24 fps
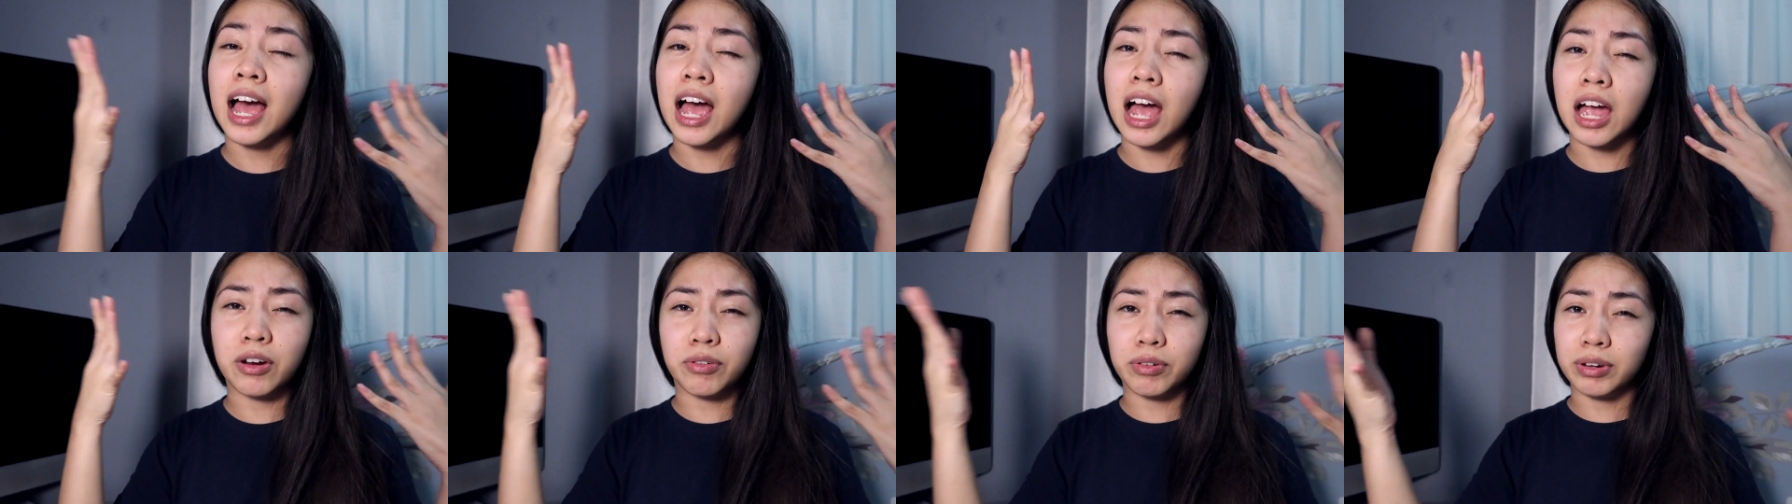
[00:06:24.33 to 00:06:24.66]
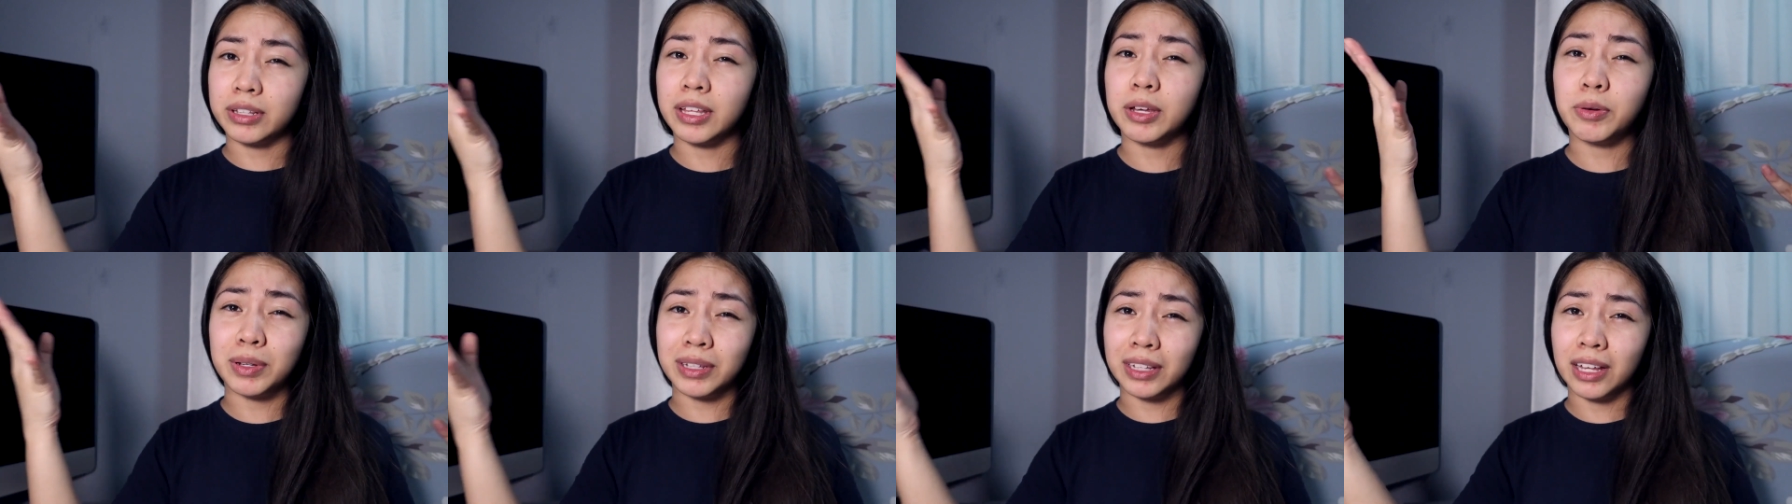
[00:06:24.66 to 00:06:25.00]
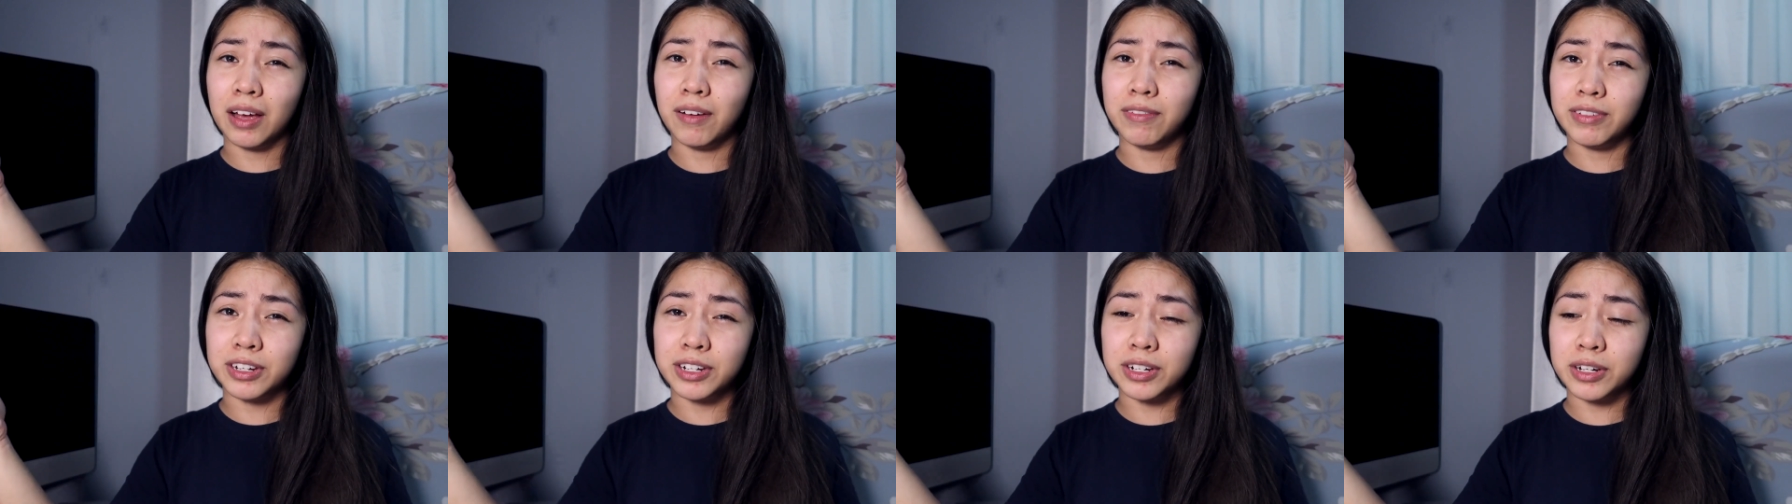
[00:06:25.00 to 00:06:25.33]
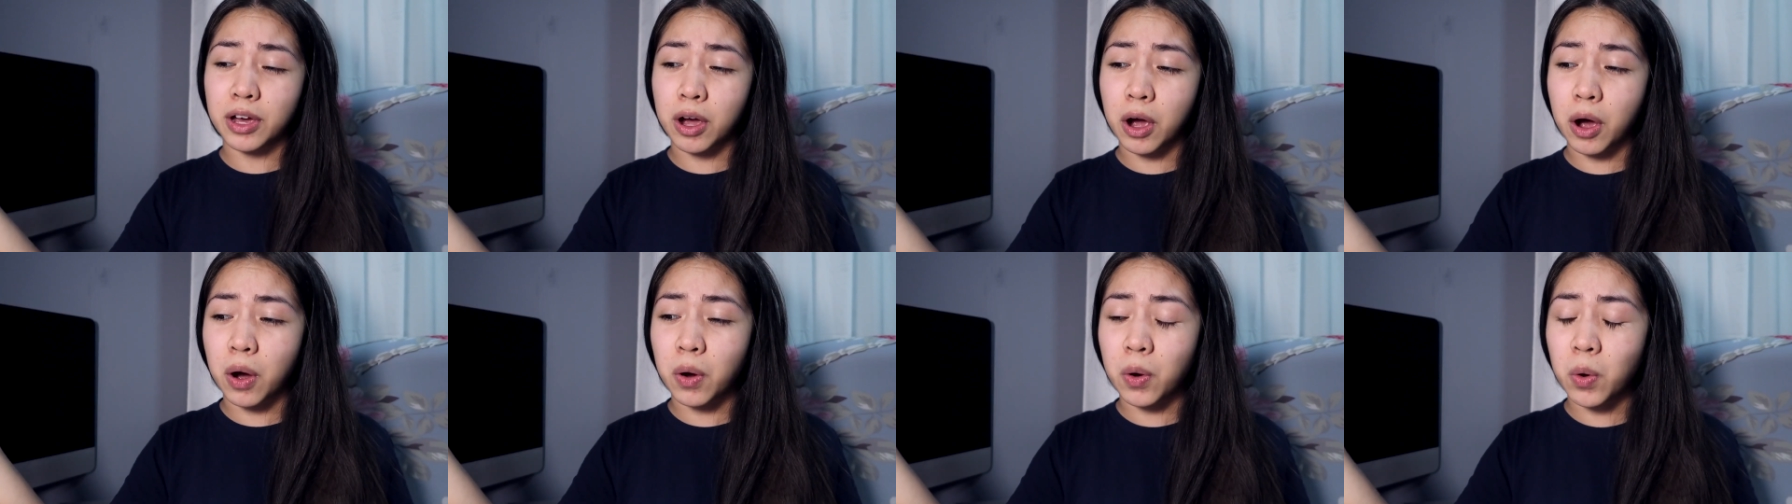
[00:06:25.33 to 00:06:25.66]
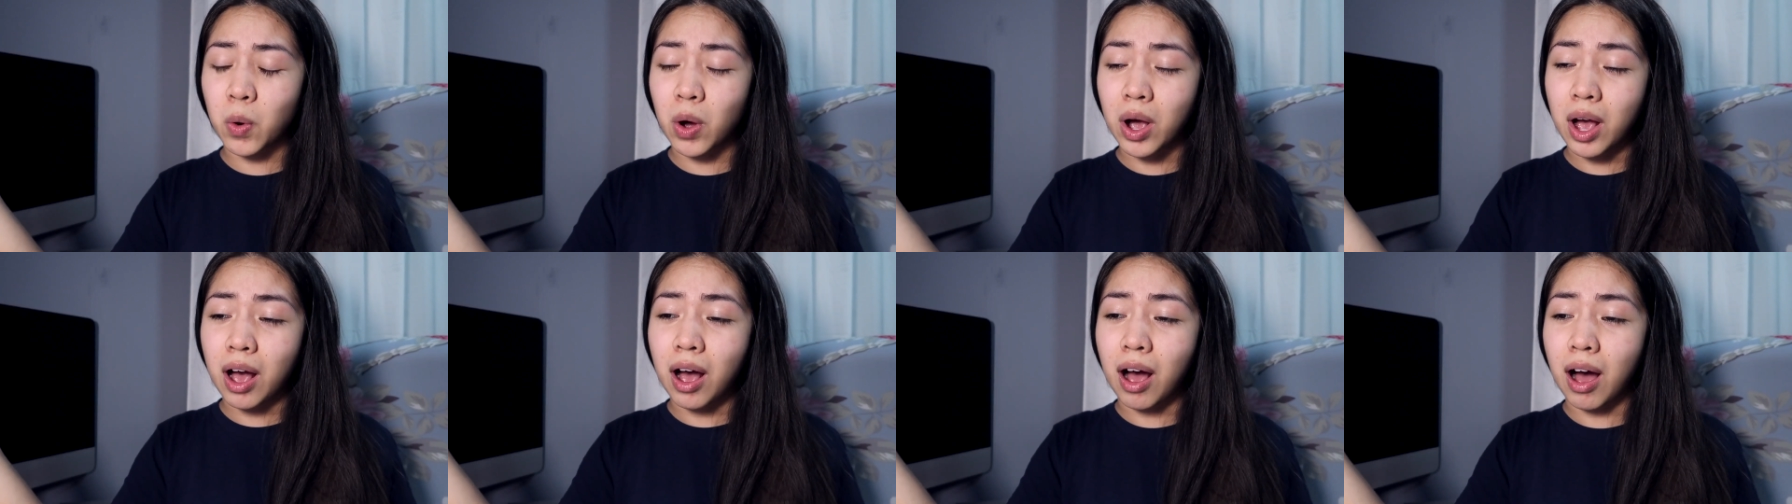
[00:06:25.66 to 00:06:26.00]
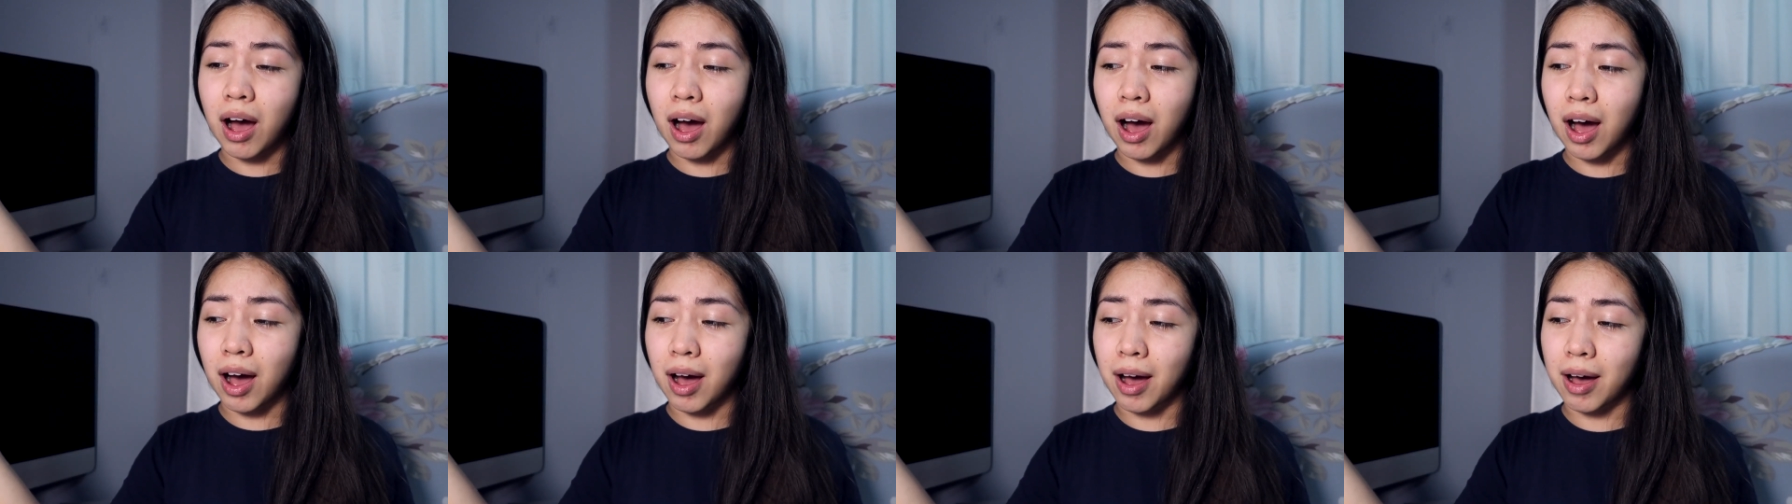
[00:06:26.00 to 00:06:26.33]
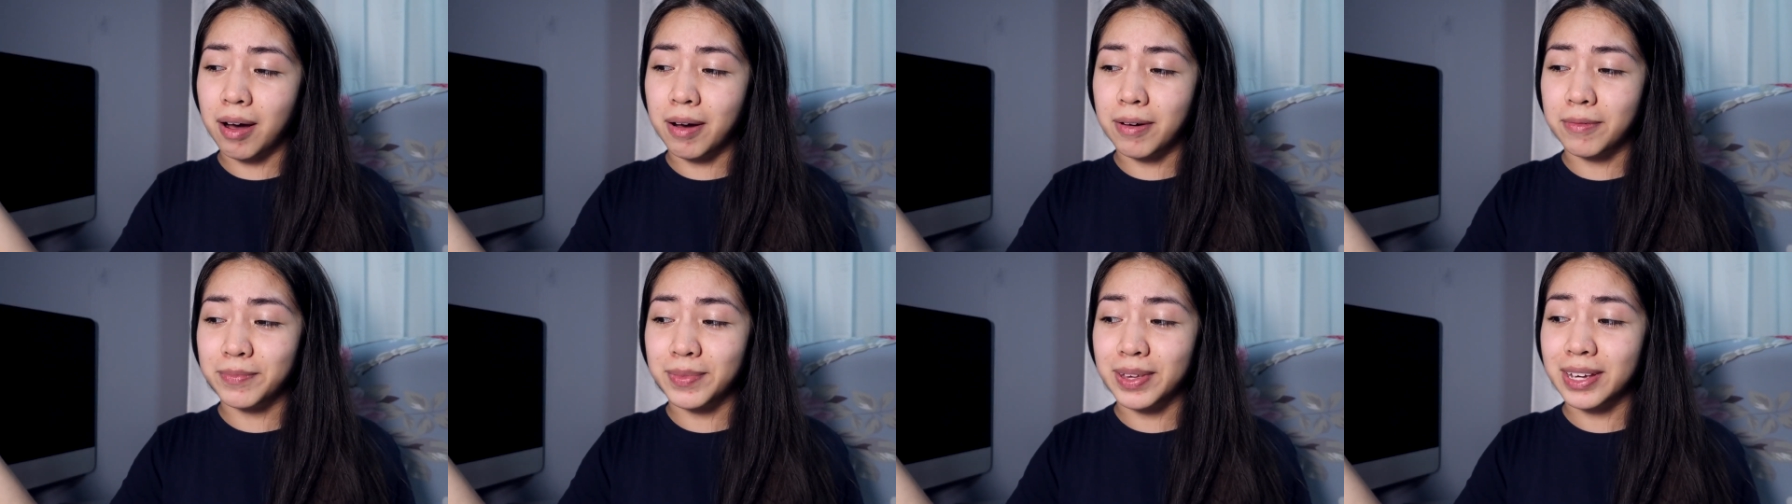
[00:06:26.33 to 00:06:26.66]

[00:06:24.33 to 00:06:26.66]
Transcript: I really would love to know um,